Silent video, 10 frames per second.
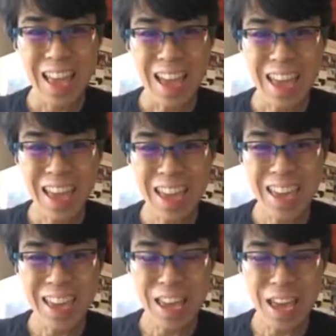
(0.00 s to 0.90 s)

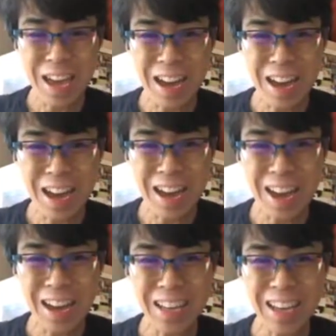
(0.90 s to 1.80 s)
Hey,
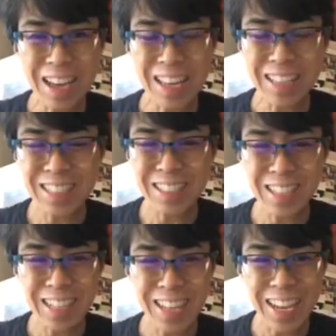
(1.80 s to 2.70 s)
it's
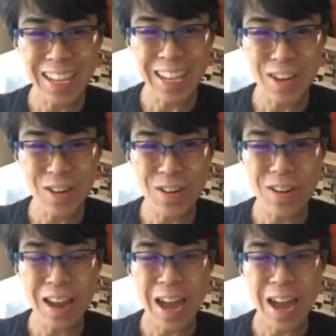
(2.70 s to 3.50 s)
Lynette here.